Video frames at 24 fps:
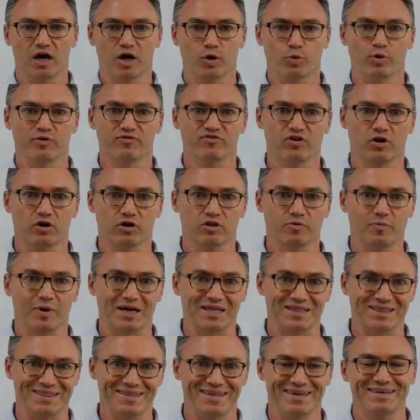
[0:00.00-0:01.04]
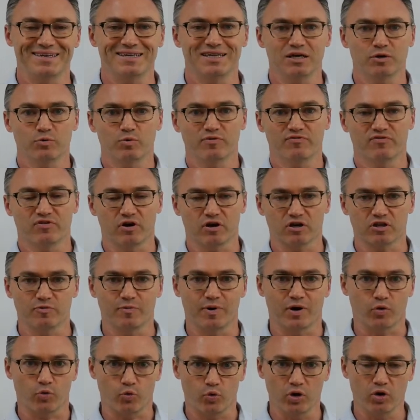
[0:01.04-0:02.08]
We've talked about lending. We've talked
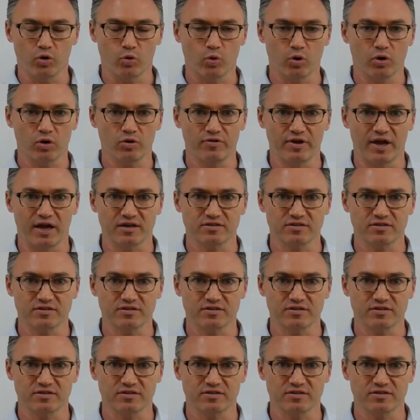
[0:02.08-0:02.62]
about real-world